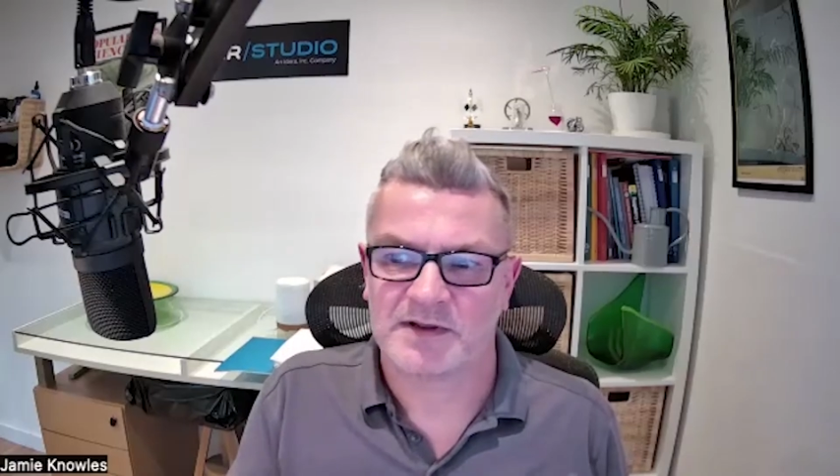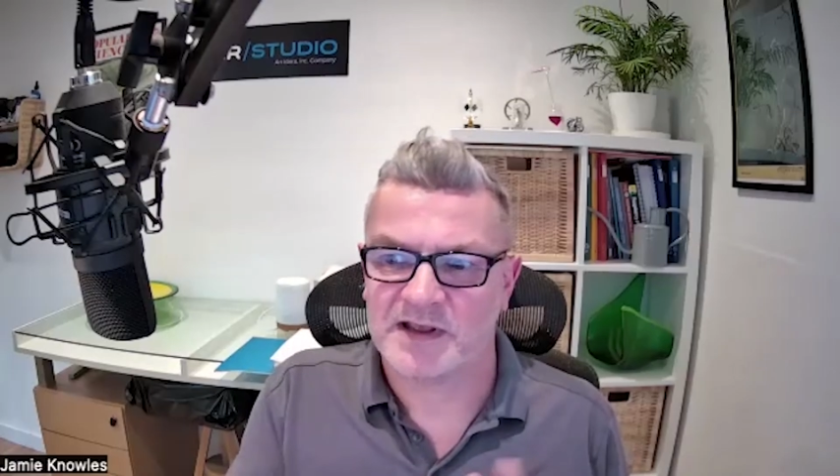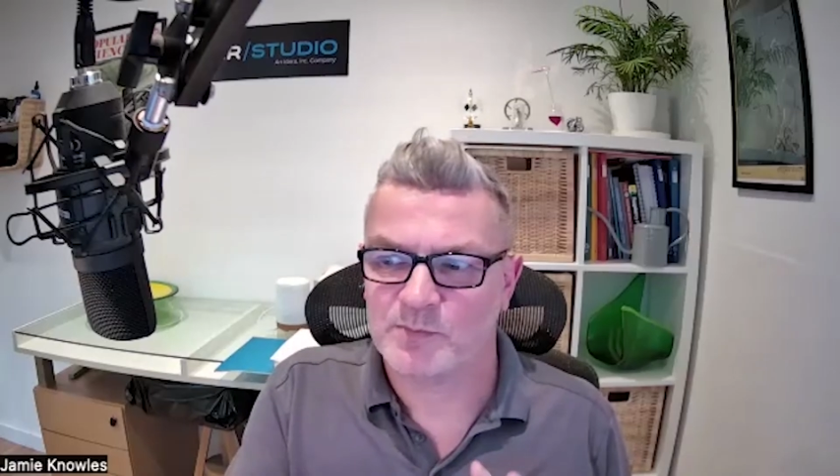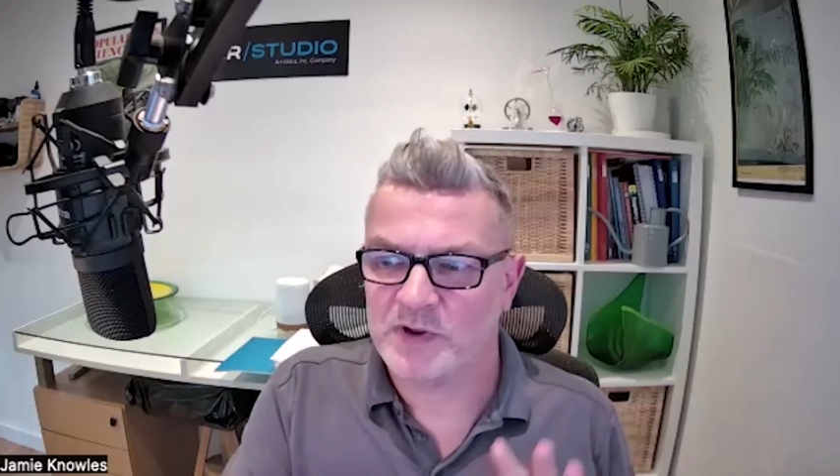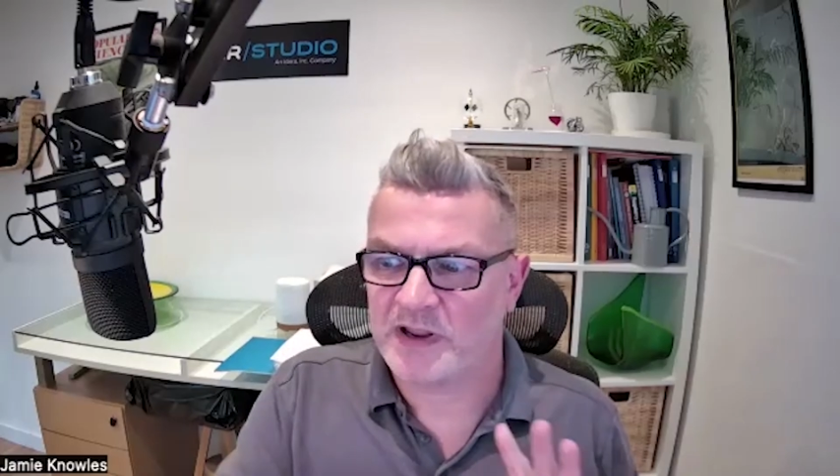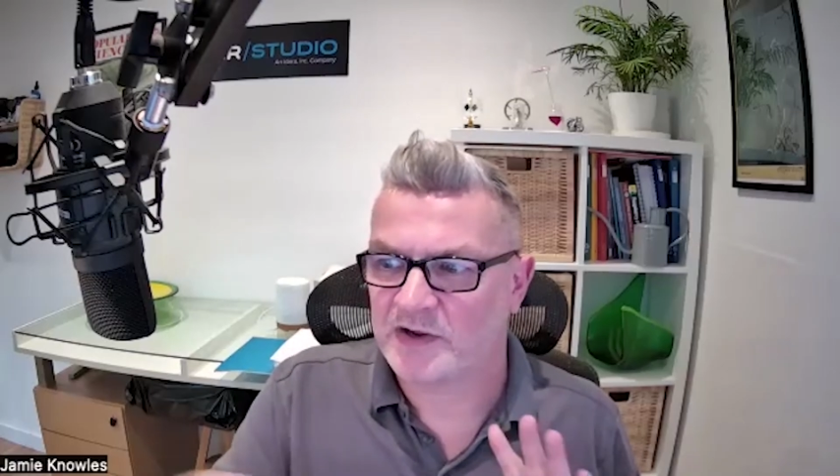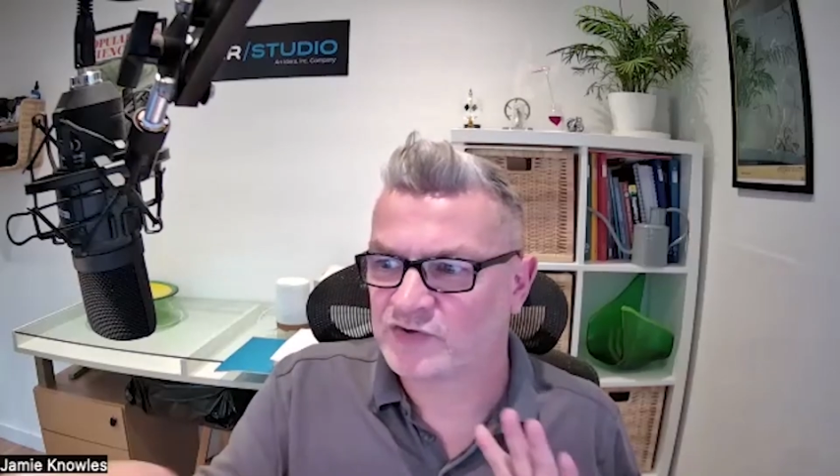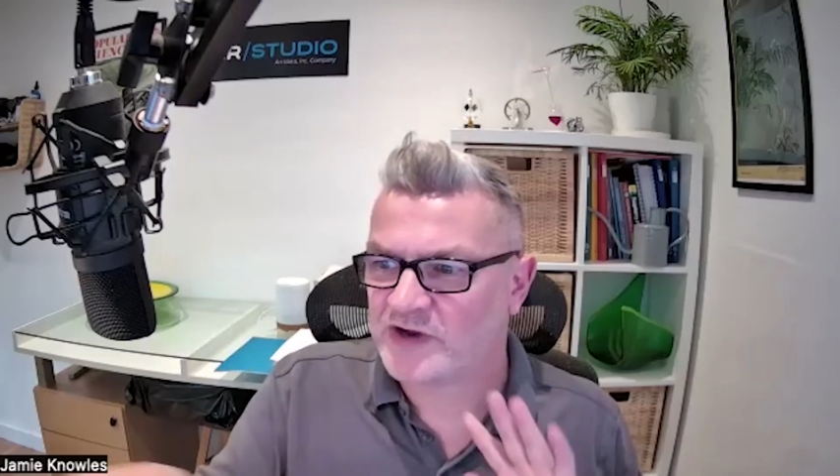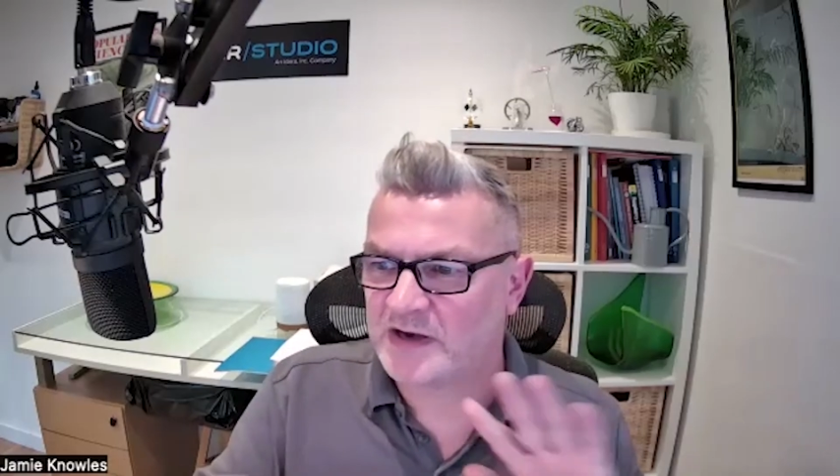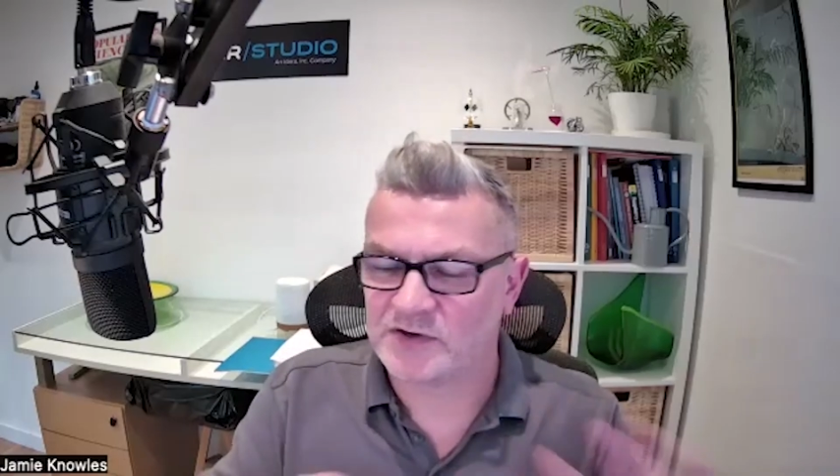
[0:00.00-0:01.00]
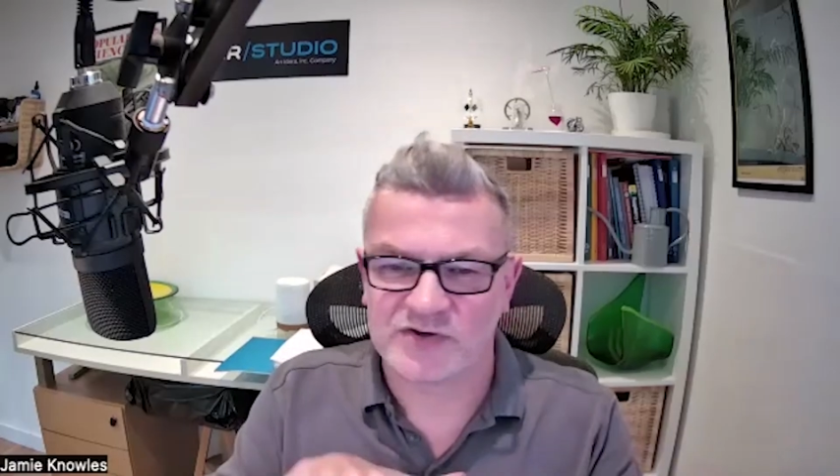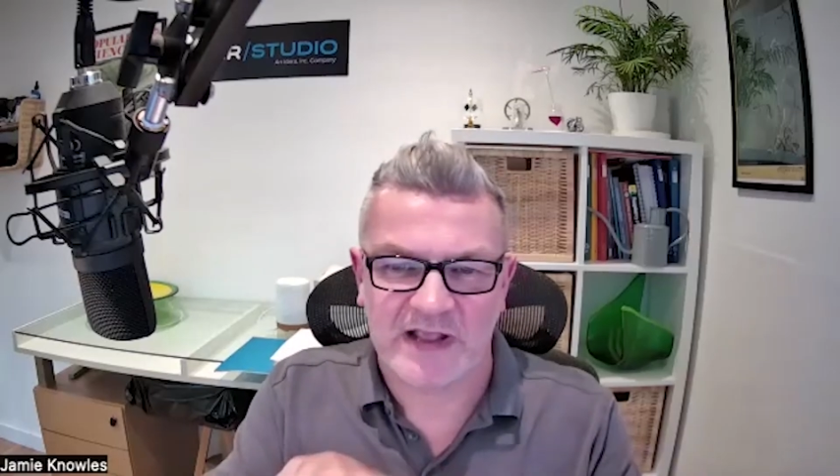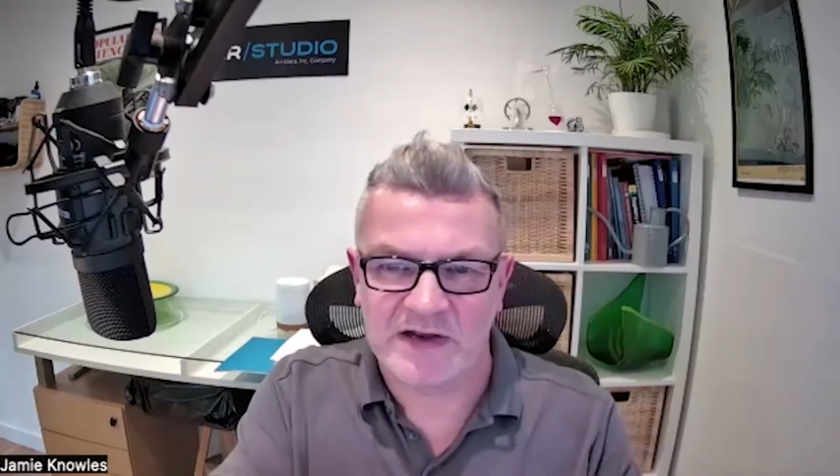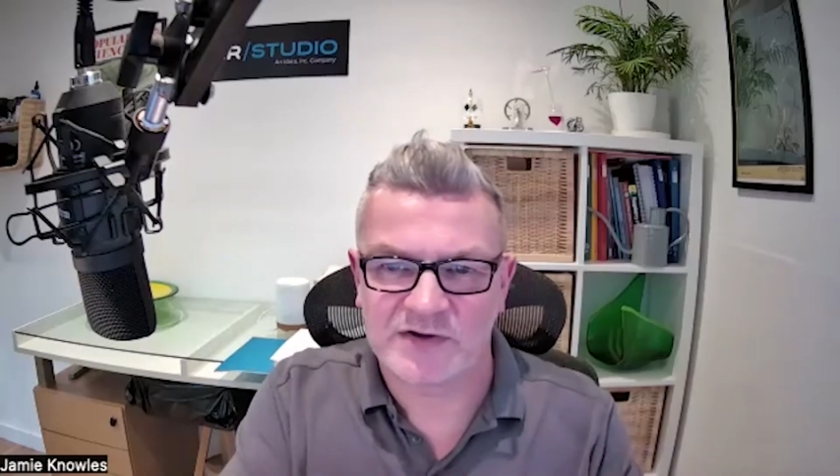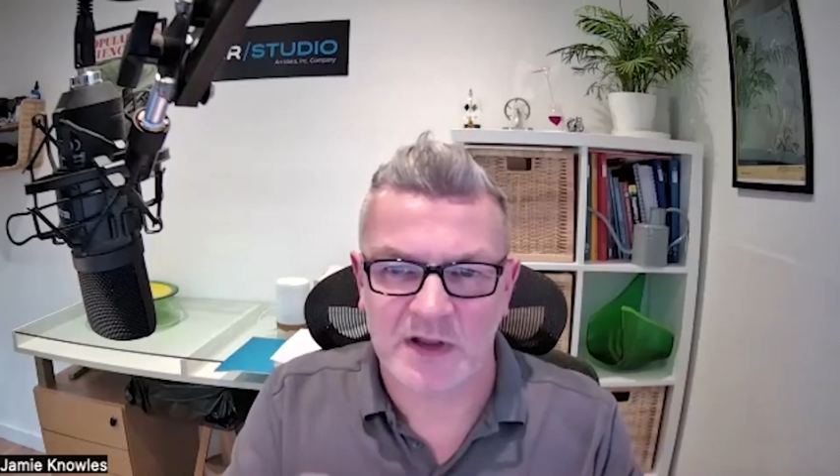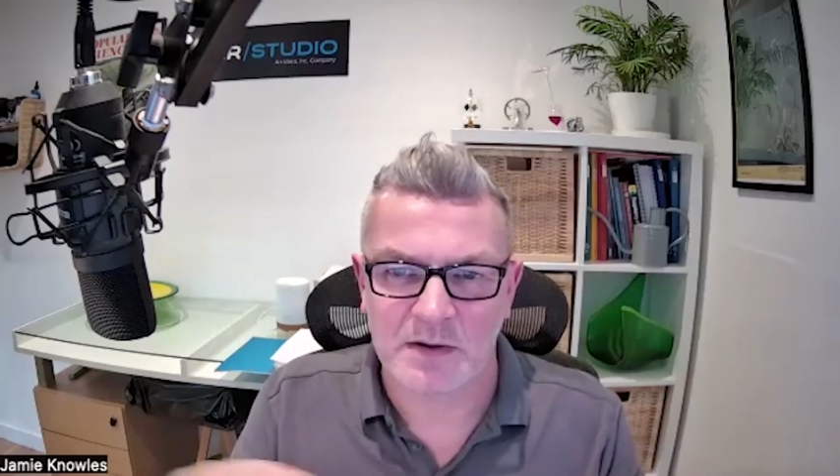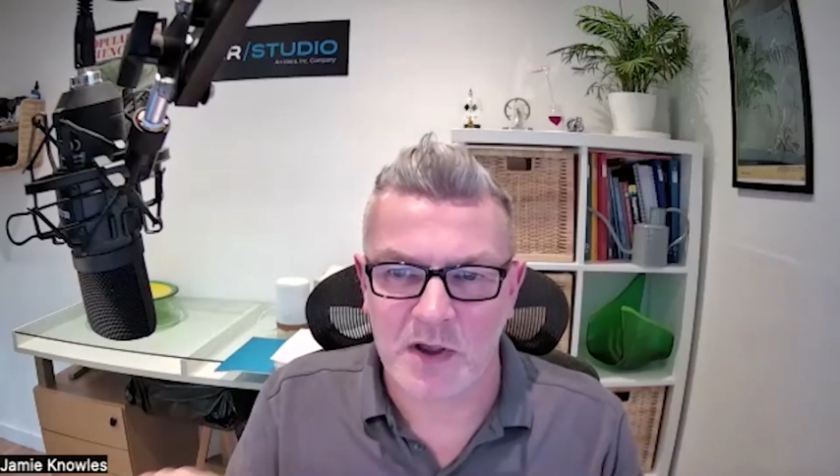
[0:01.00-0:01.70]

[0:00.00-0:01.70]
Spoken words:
can we exchange data